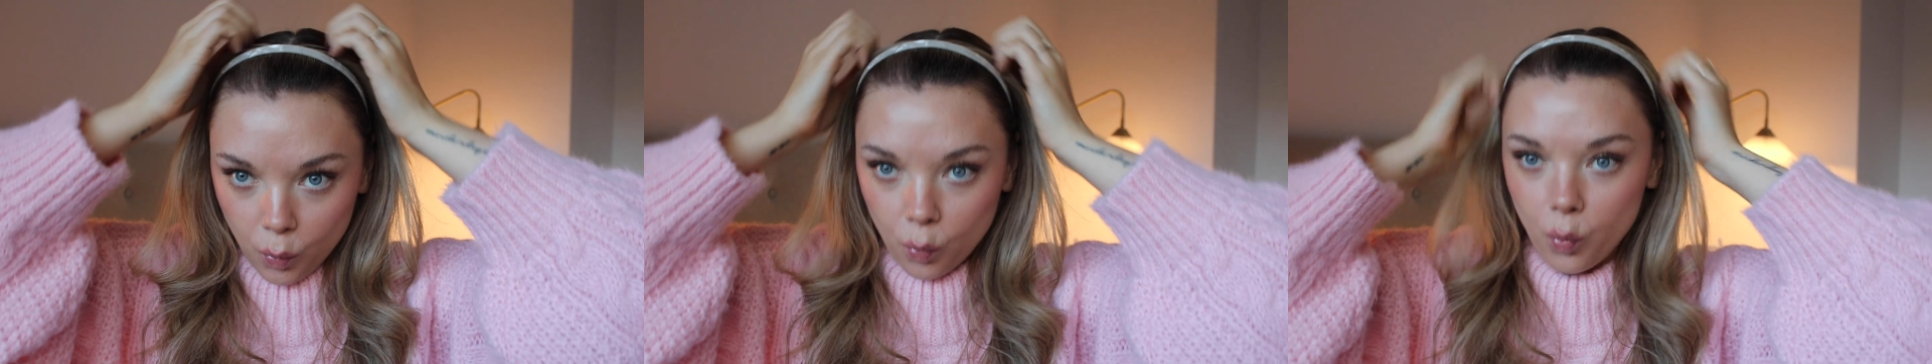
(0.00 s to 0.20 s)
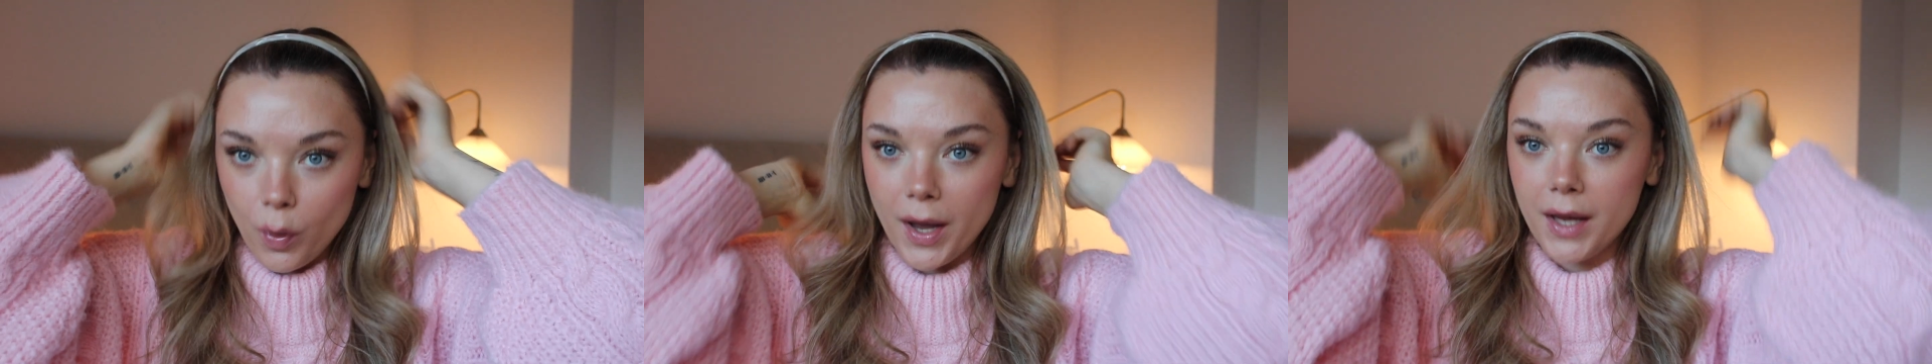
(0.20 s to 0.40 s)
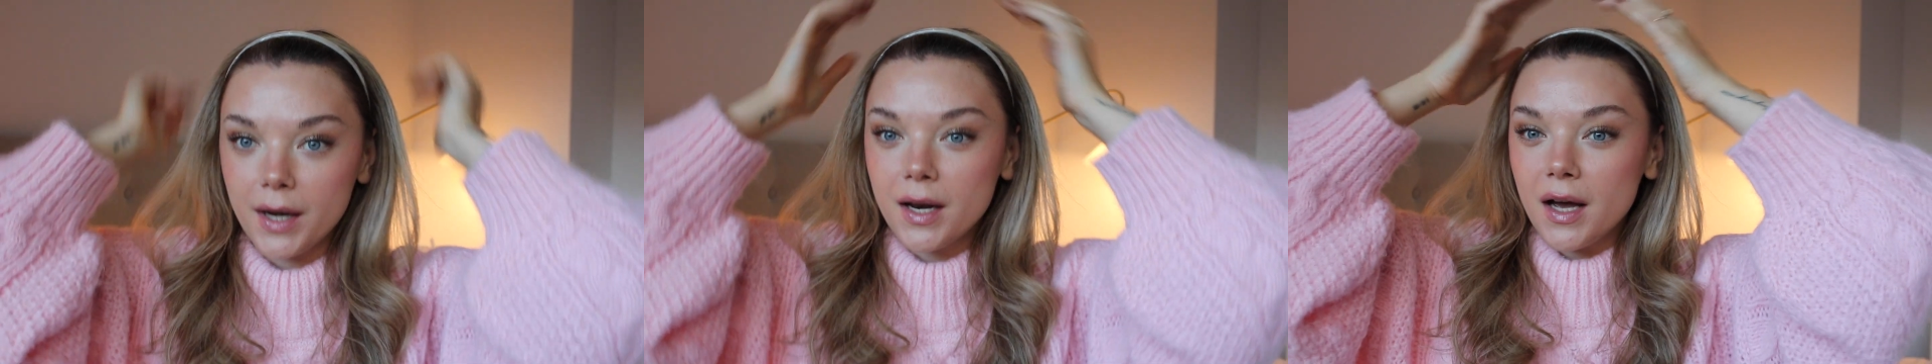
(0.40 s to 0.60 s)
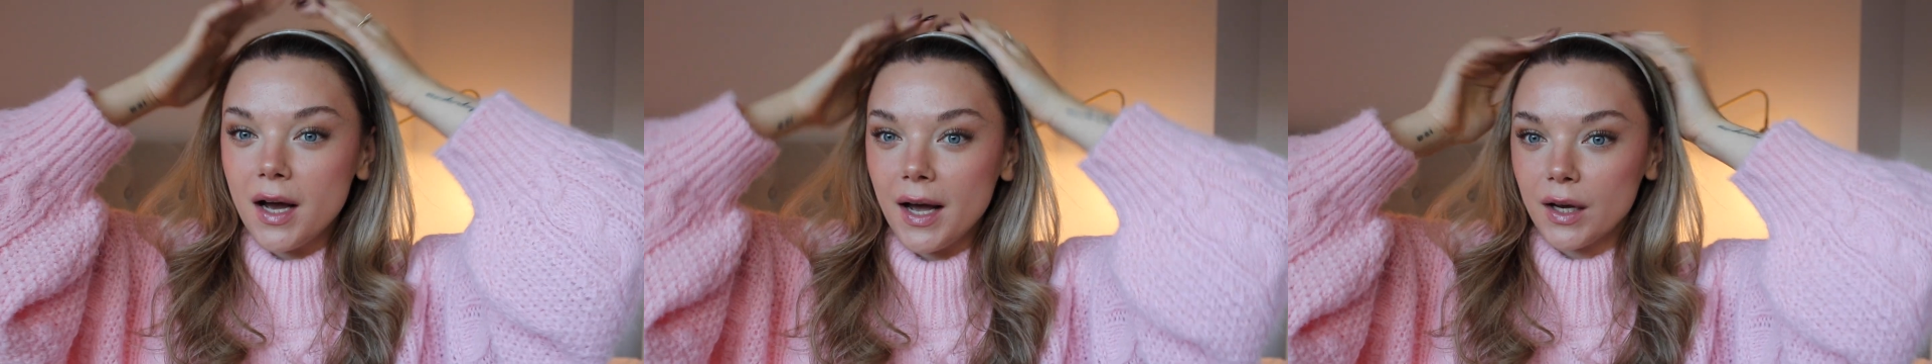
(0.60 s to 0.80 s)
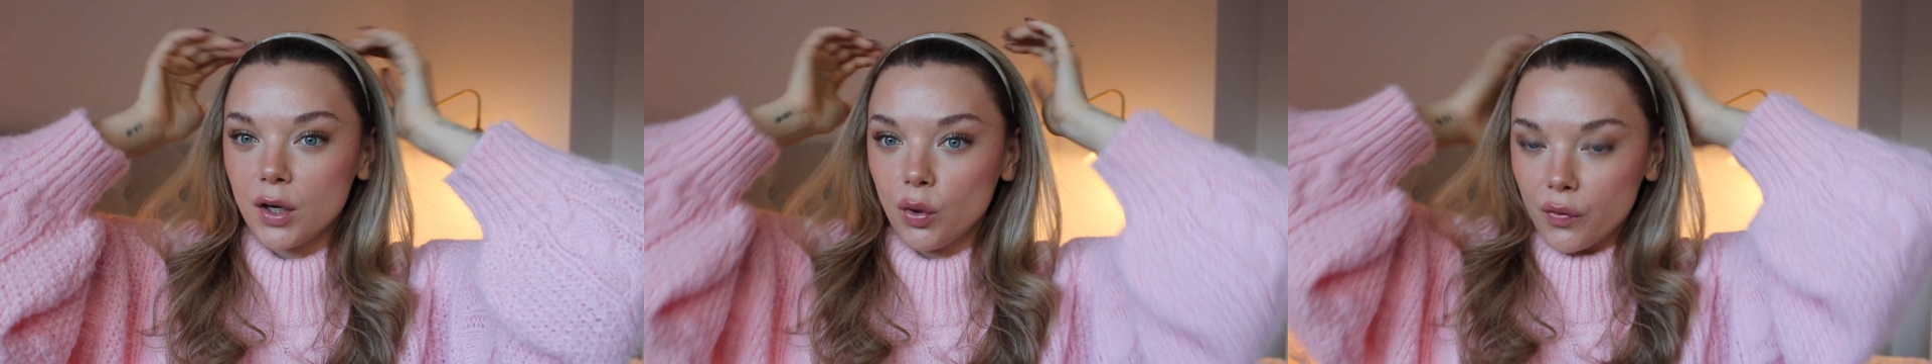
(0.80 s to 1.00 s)
When
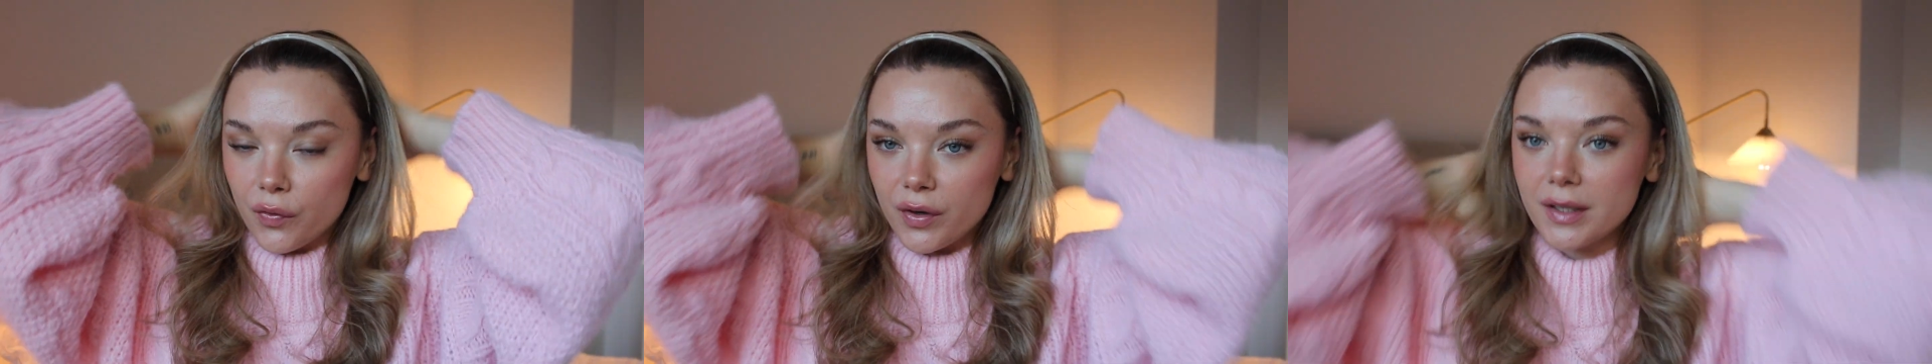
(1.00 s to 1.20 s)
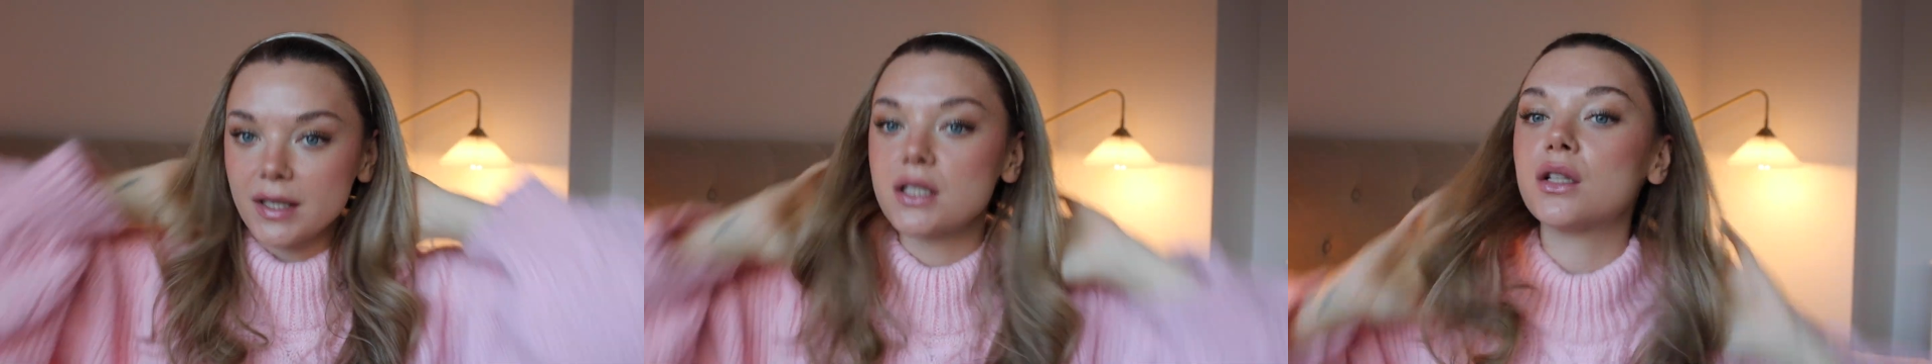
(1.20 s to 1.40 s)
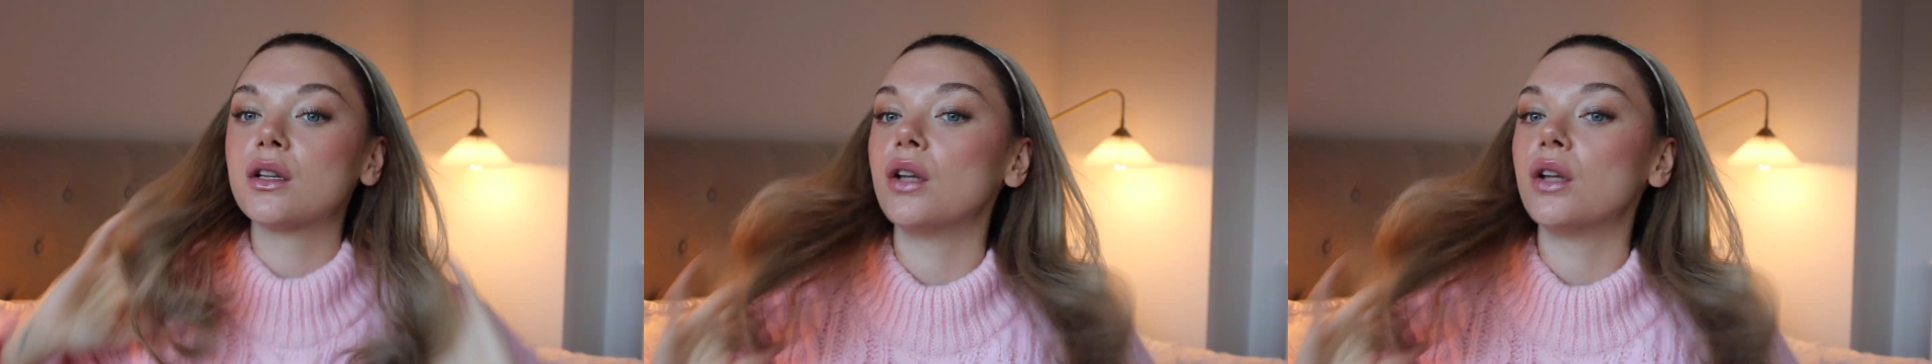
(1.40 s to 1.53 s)
I go for this